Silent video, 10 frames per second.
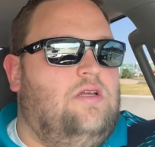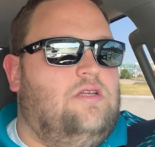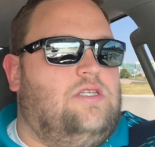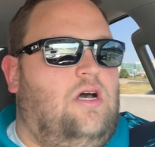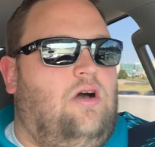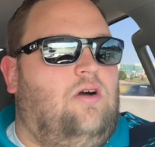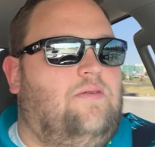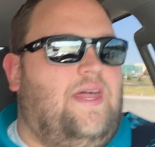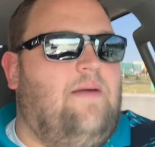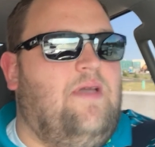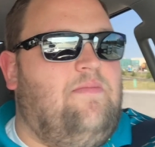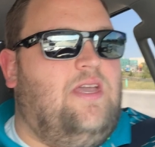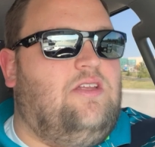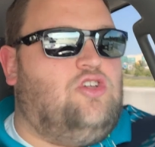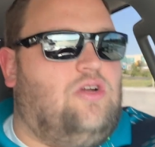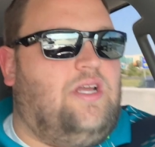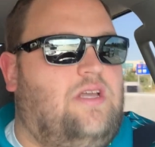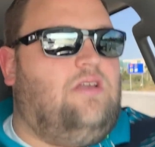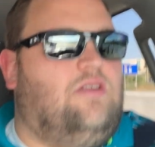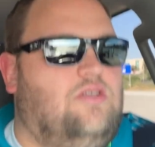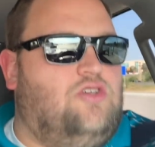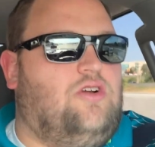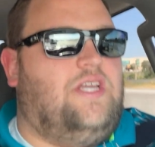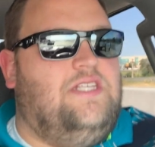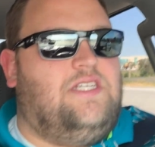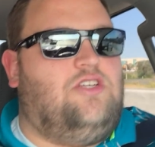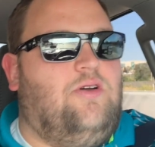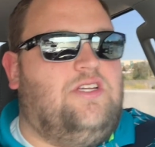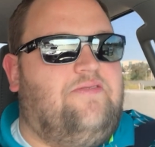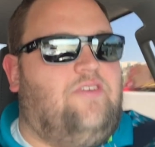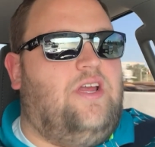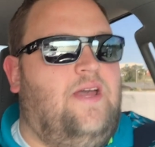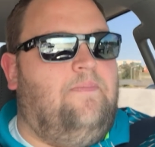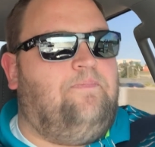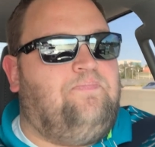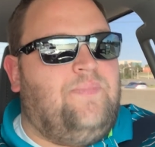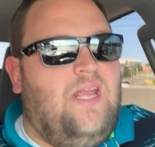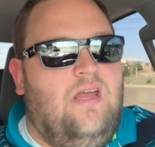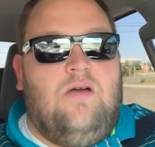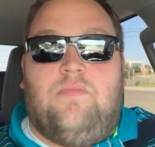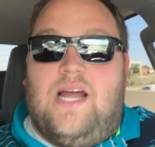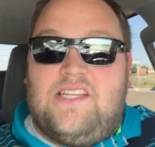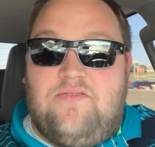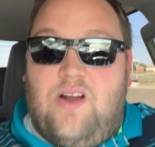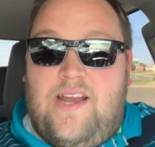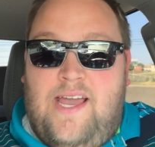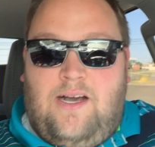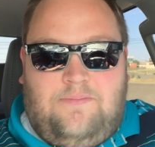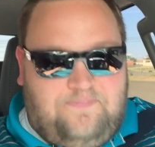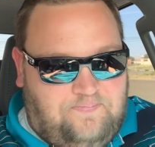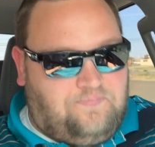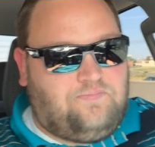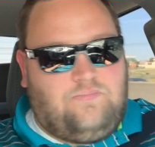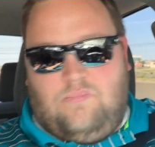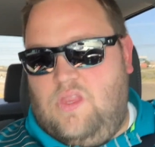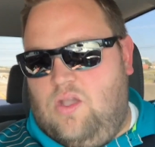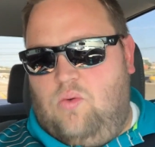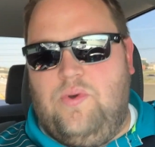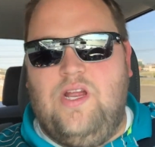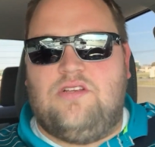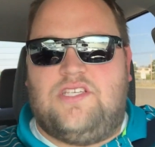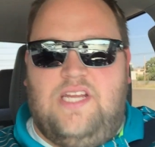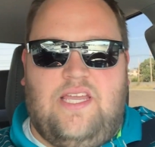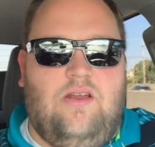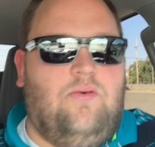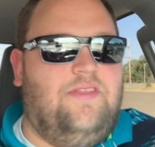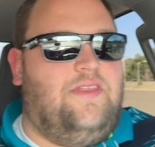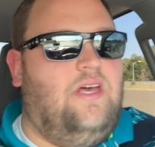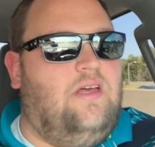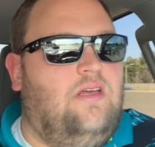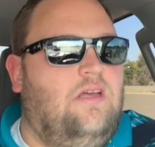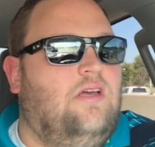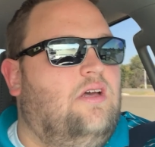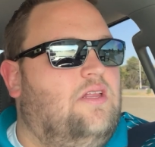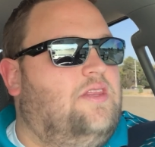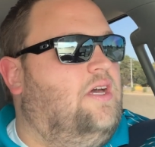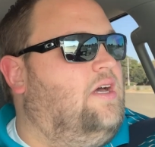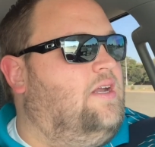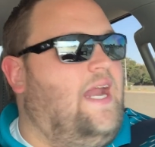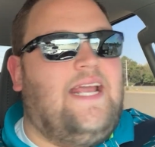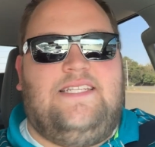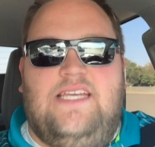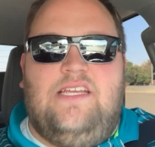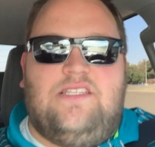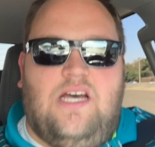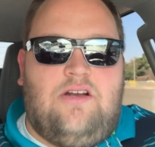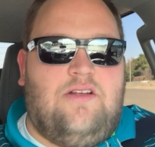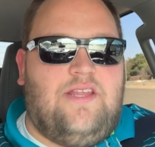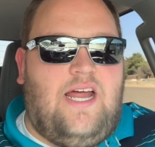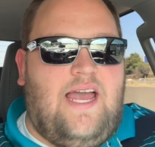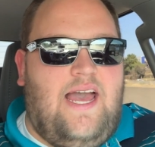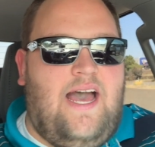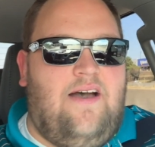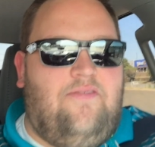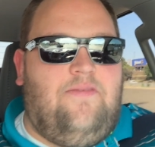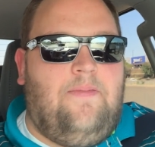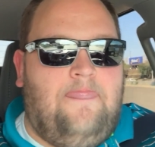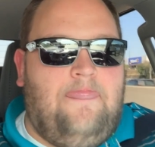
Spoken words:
so that may be a tricky situation for him. But as of right now, we are sticking with the 19 Tundra that I have.